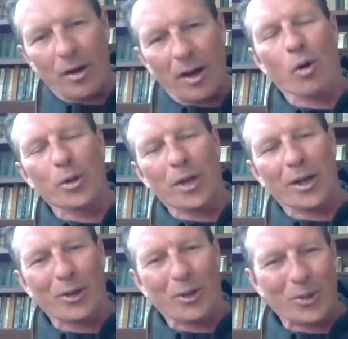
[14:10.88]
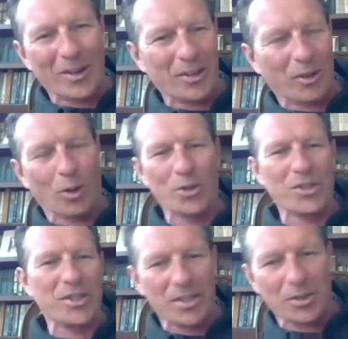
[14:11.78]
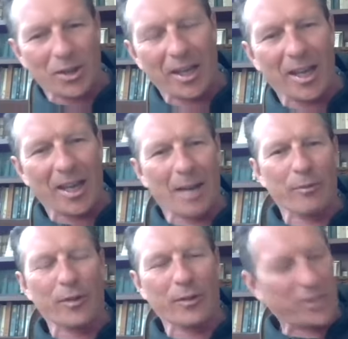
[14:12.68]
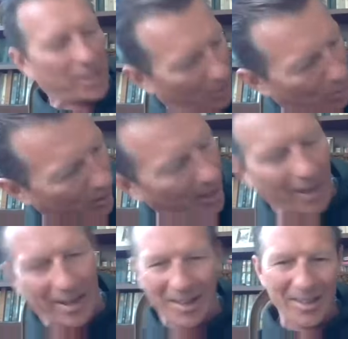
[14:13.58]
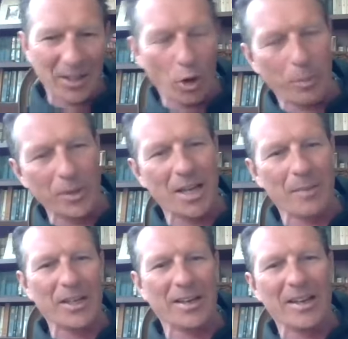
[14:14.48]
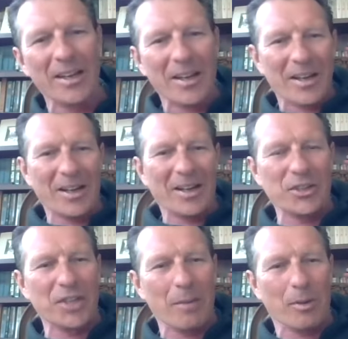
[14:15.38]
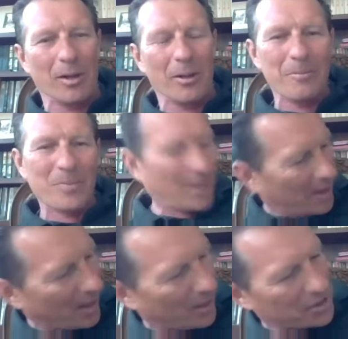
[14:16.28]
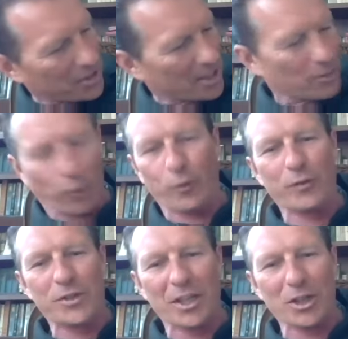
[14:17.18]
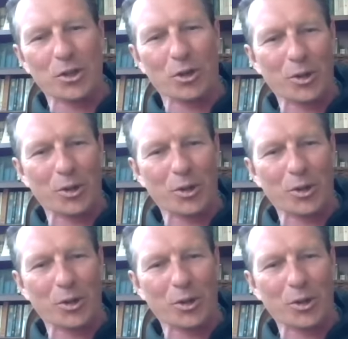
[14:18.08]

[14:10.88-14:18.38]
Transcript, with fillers: How old are you? And the coach says, "Okay, I'm 50." Okay, he opens up the uh, the table and it says for 50 years old.